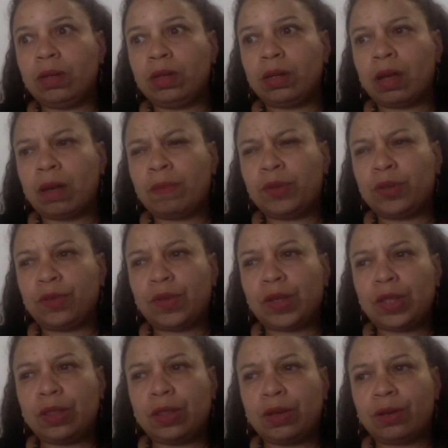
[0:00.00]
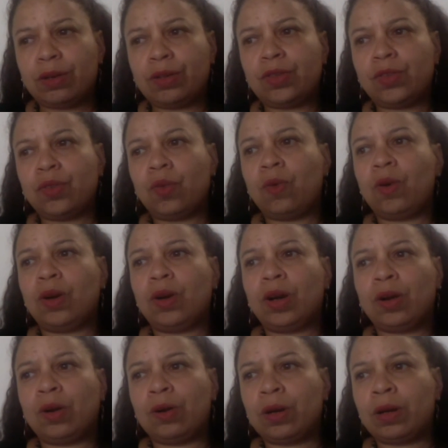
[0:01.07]
observing thirst or
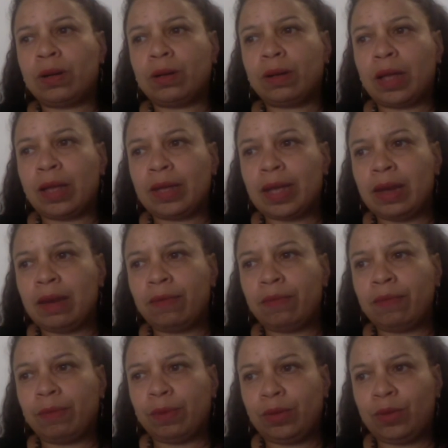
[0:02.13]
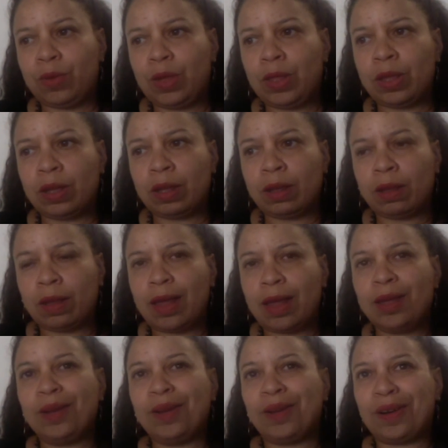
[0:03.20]
kind of doing the
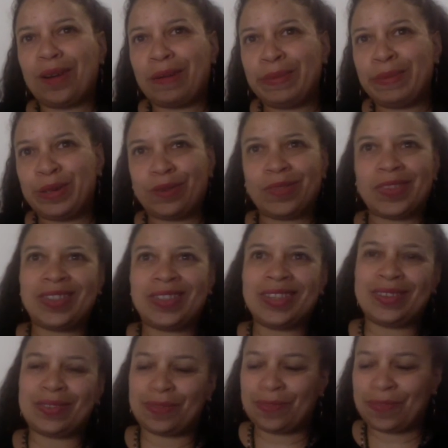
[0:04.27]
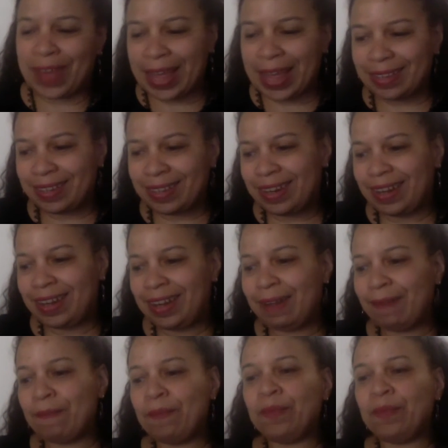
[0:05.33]
hunger observances or fasting,